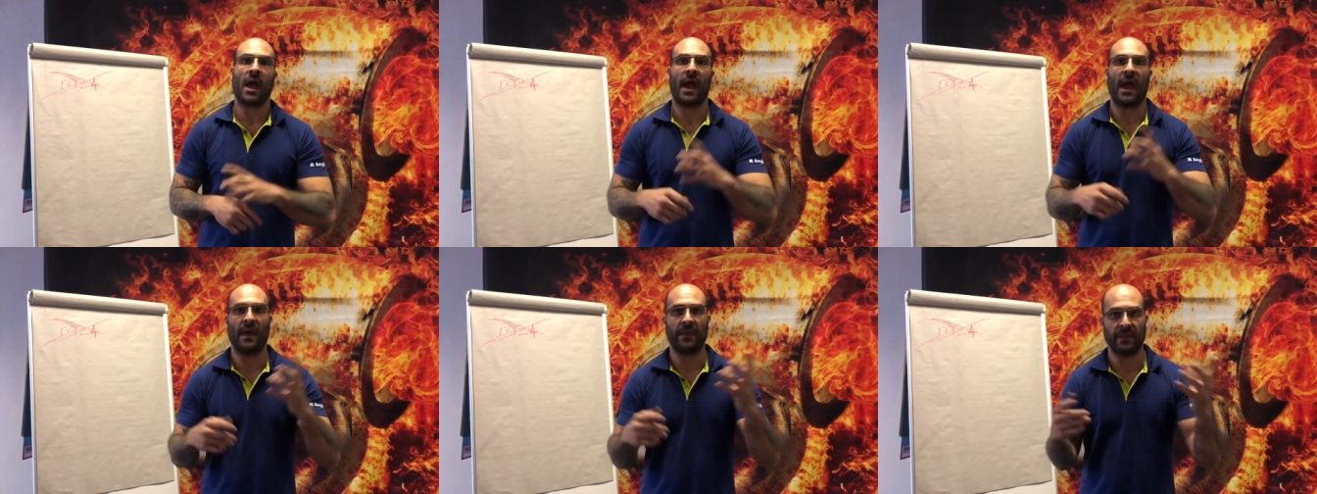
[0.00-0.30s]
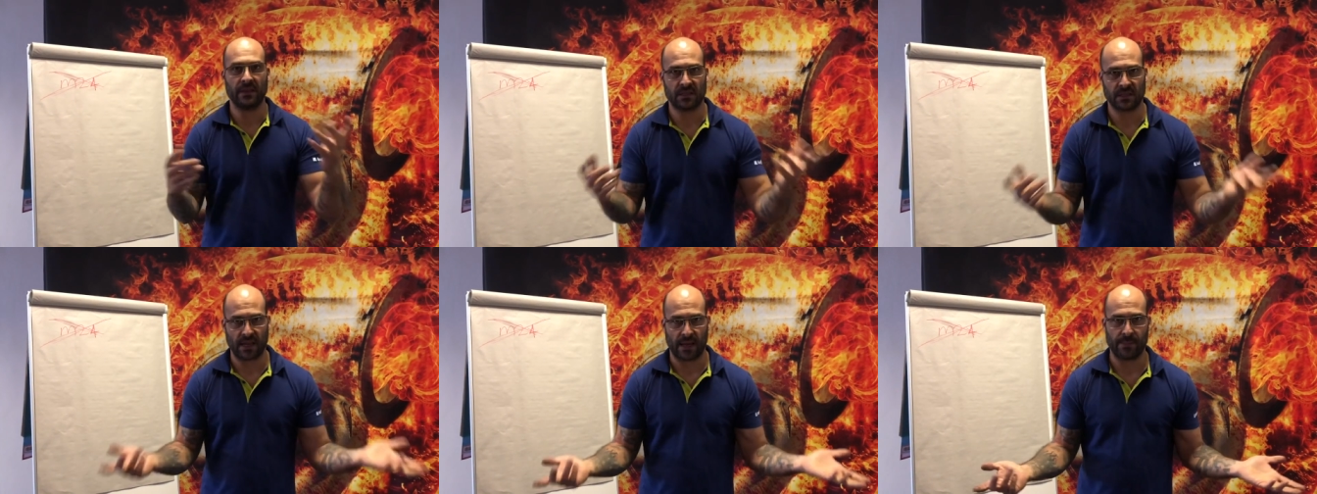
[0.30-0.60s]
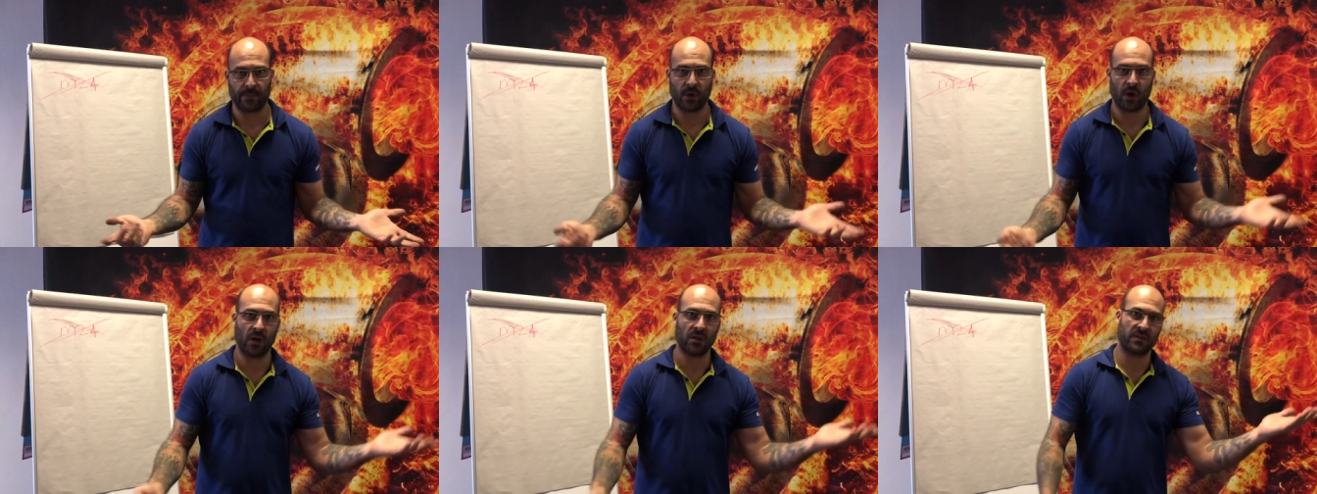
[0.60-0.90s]
And the
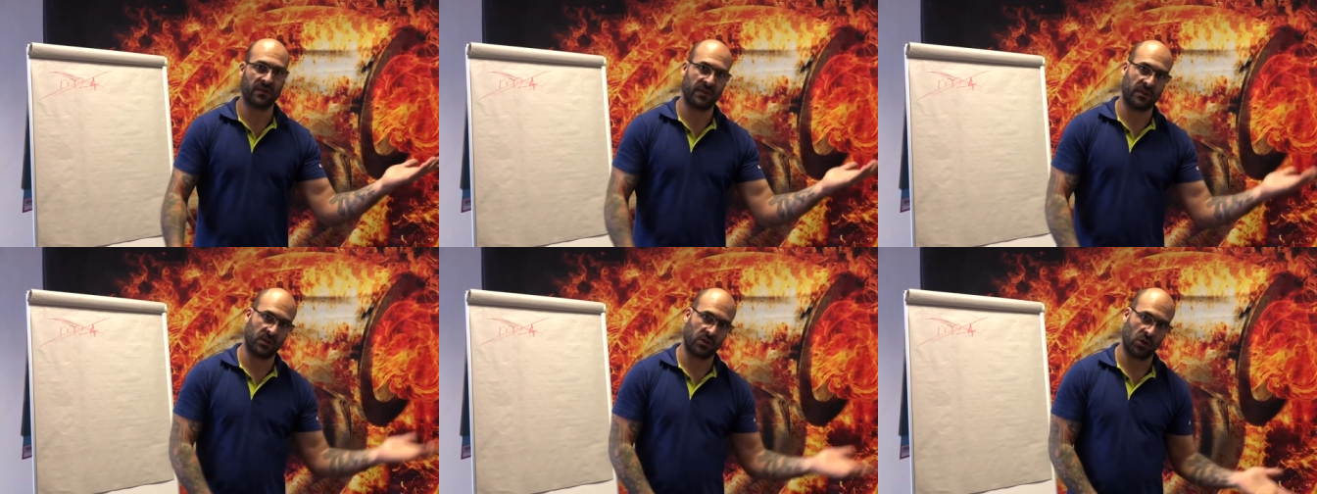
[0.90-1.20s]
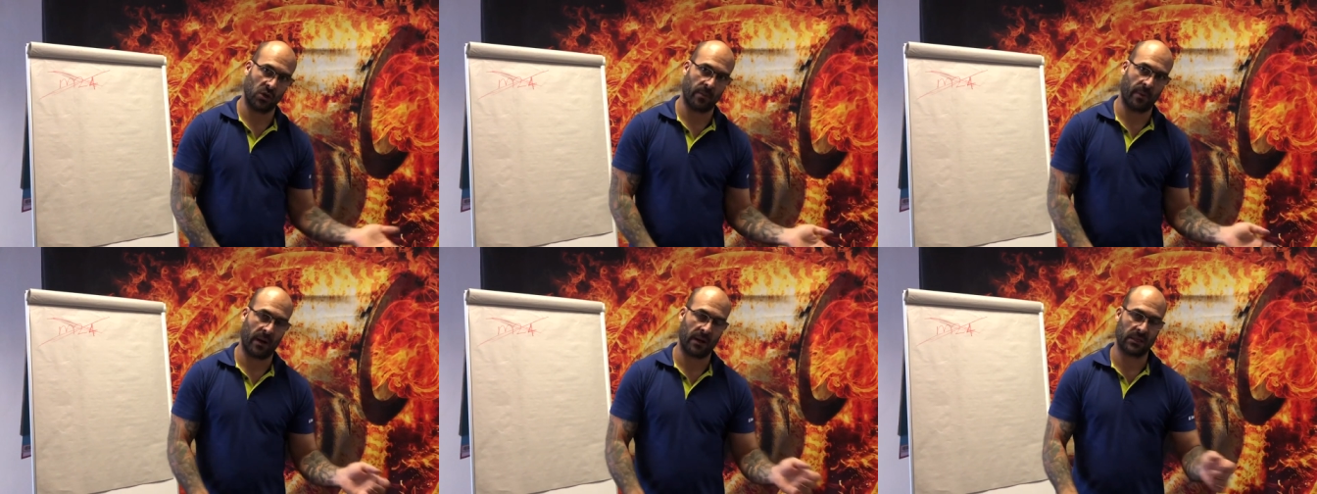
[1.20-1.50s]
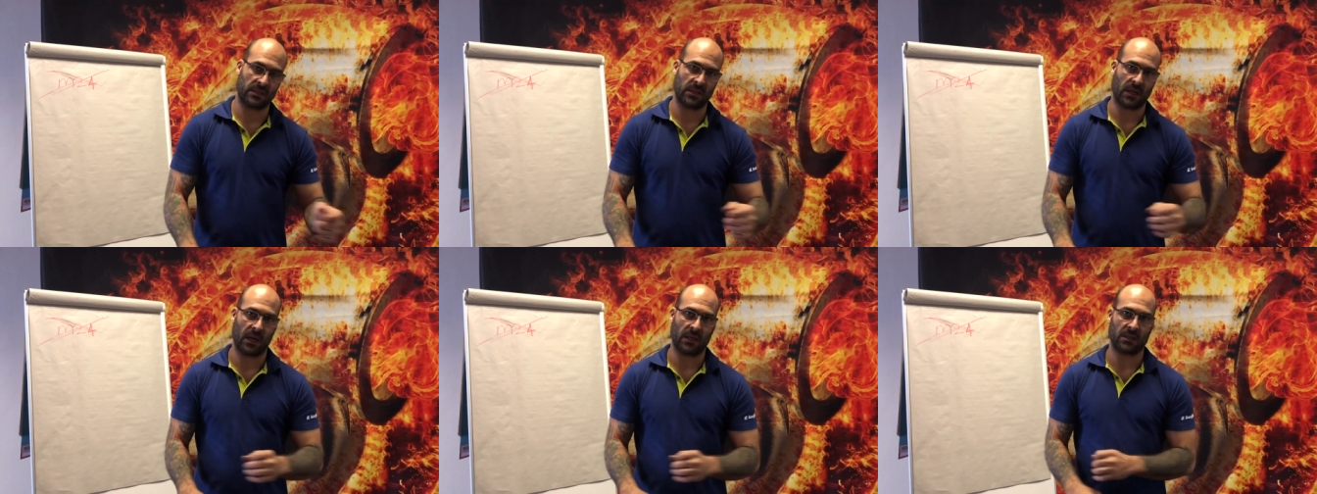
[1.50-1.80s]
same goes for the
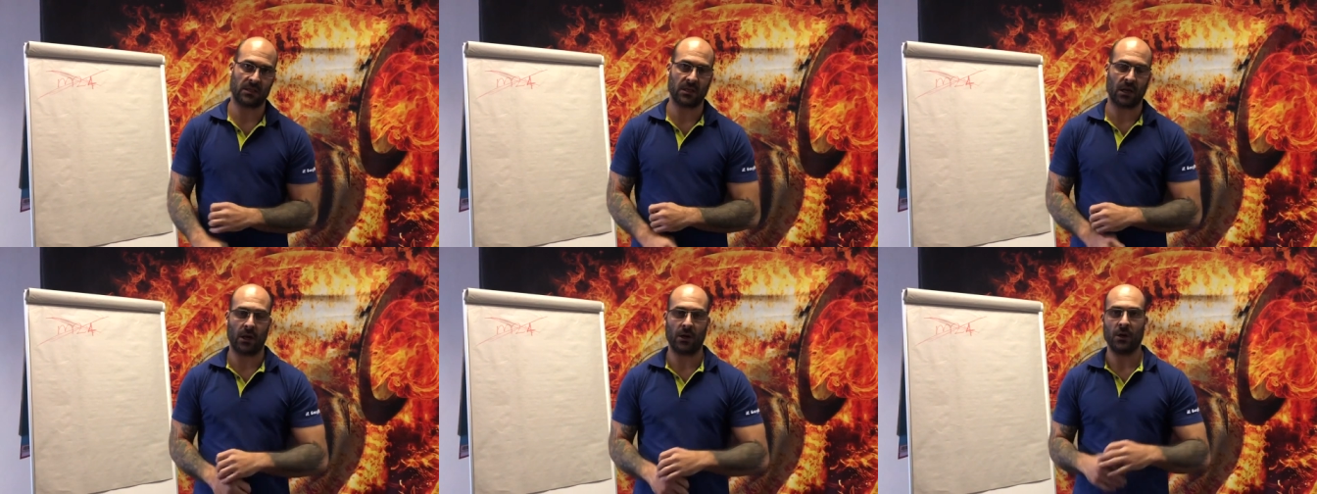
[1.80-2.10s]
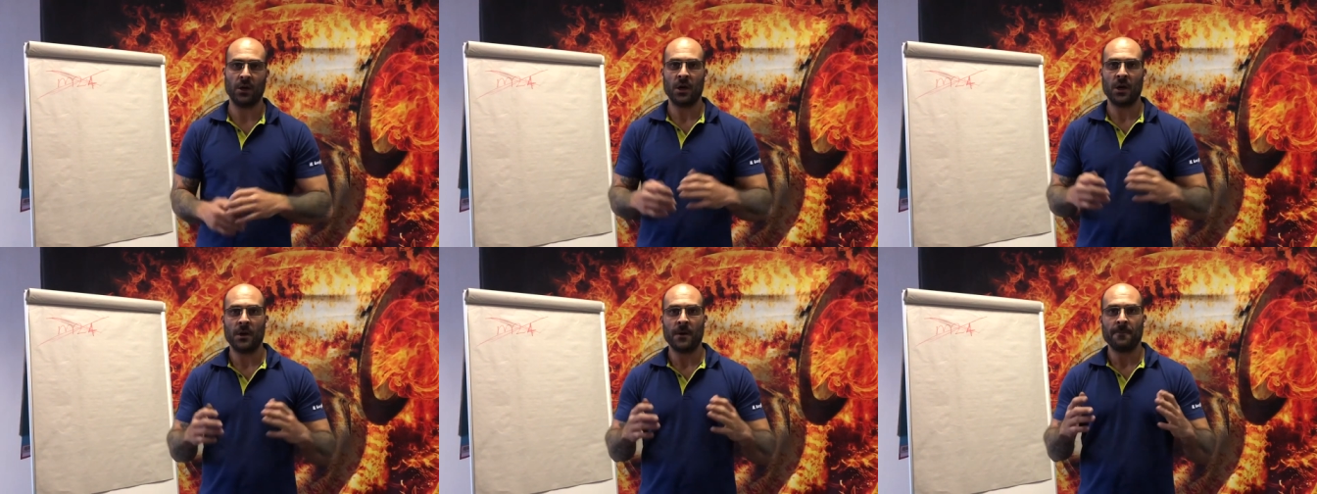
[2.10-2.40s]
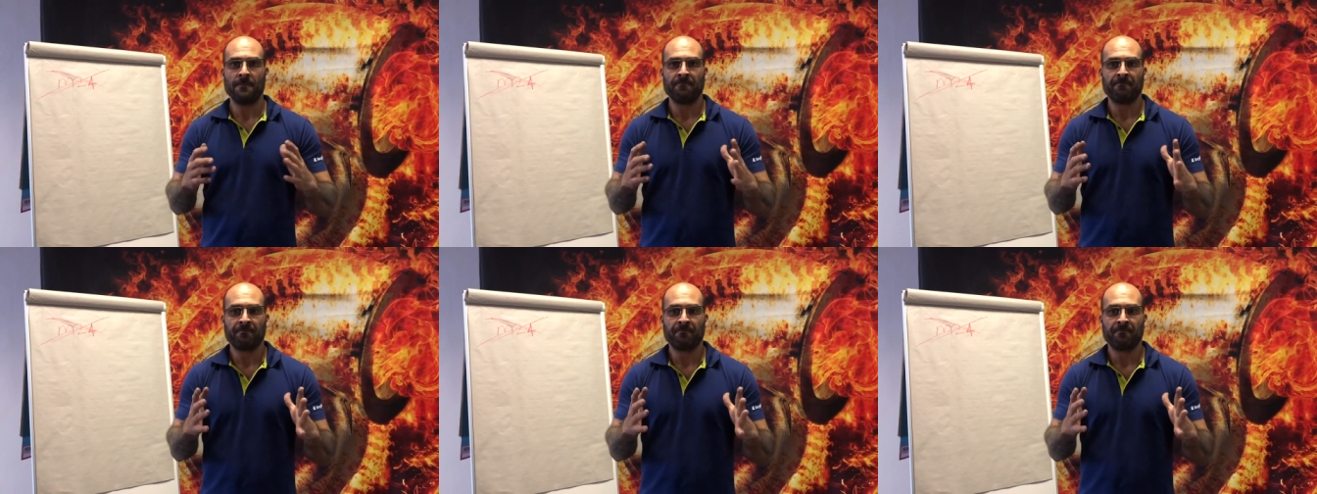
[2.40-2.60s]
turbine side. So